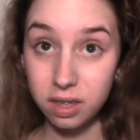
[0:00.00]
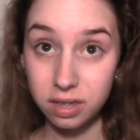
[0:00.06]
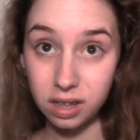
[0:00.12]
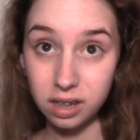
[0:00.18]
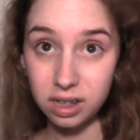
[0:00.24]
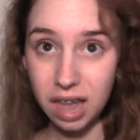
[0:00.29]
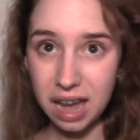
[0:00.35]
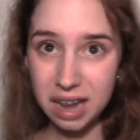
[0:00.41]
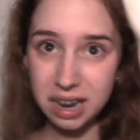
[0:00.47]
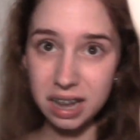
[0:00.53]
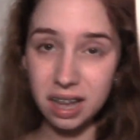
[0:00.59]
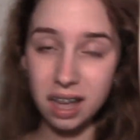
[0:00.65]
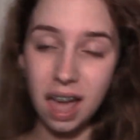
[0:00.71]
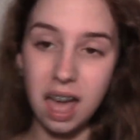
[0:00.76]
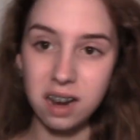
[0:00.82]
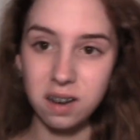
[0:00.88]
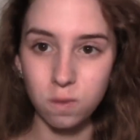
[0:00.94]
The
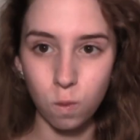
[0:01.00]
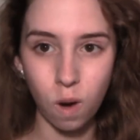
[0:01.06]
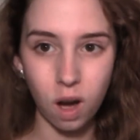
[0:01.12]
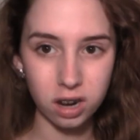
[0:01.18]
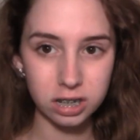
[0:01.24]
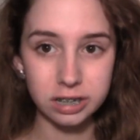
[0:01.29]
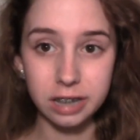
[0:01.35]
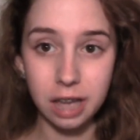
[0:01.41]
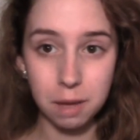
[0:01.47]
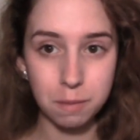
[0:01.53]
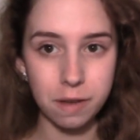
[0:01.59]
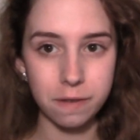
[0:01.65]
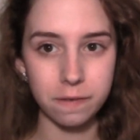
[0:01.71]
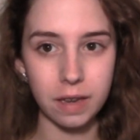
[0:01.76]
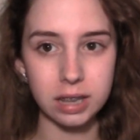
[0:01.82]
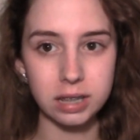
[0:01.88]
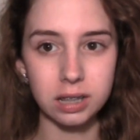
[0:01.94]
lighting kind of washes out
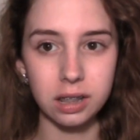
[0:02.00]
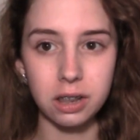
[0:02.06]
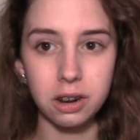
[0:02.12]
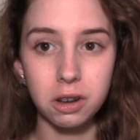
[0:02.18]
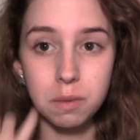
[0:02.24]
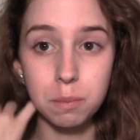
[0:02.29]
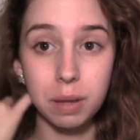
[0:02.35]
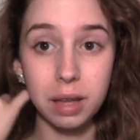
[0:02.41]
my face a little,